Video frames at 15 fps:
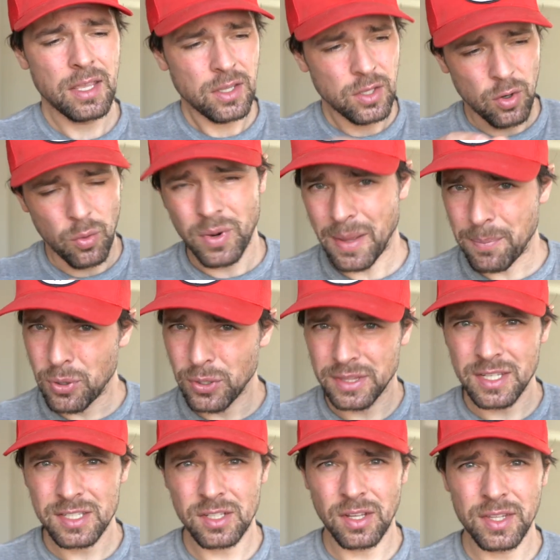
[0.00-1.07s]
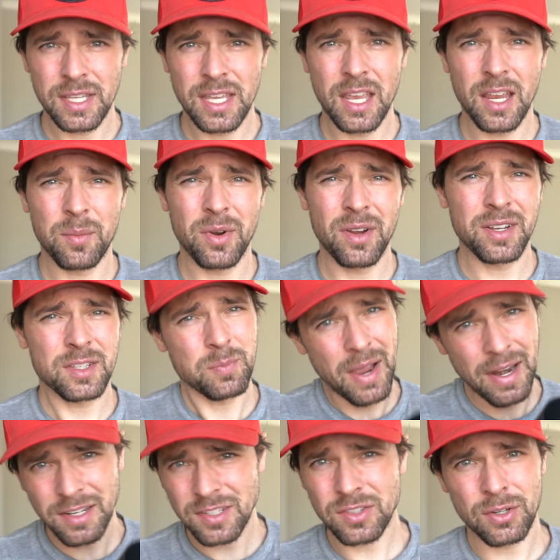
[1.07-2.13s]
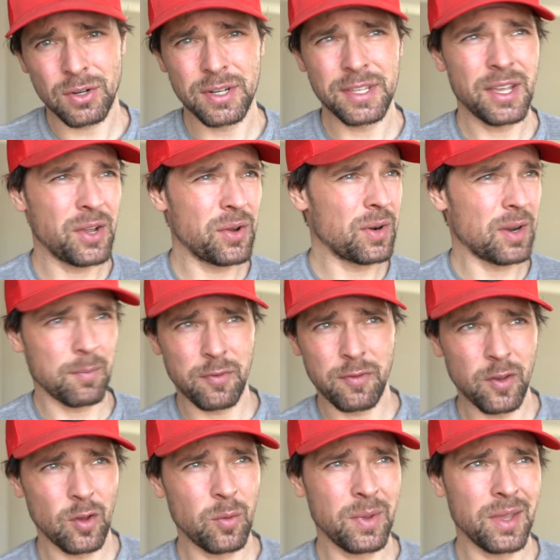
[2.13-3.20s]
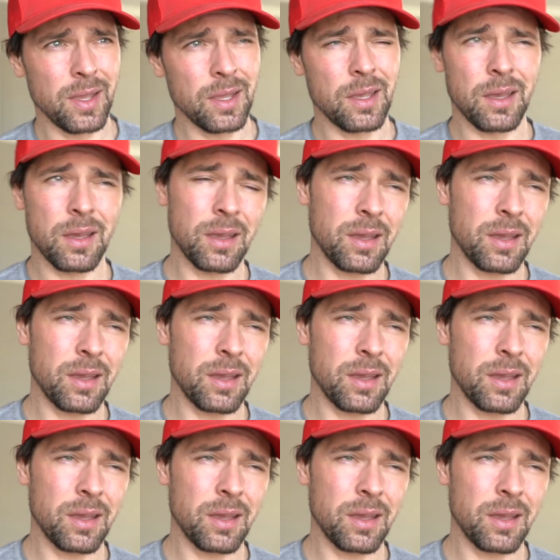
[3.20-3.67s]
You know, when I put this on the camera, it's -30 out, I'm filming.